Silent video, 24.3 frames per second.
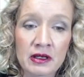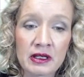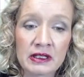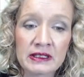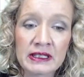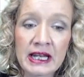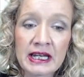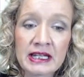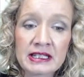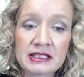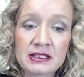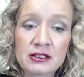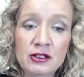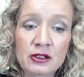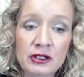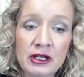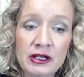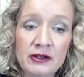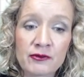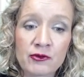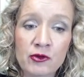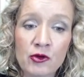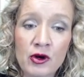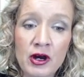And then it's
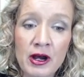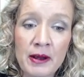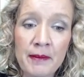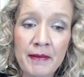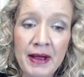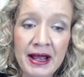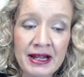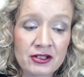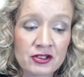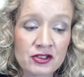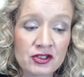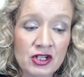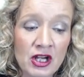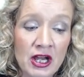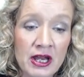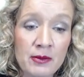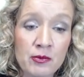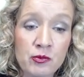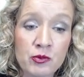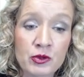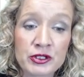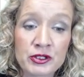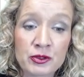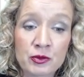looking for a match
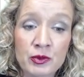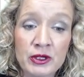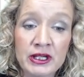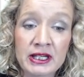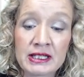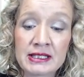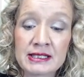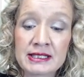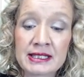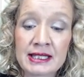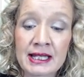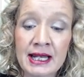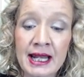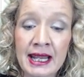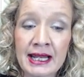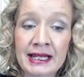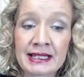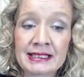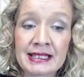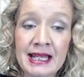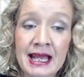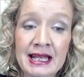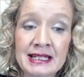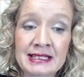type, which we can
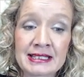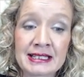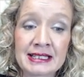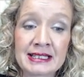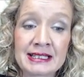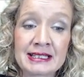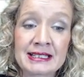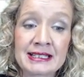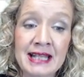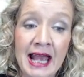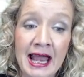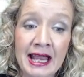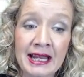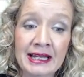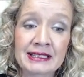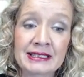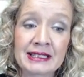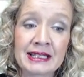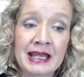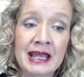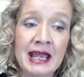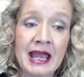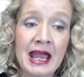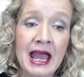select as
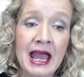exact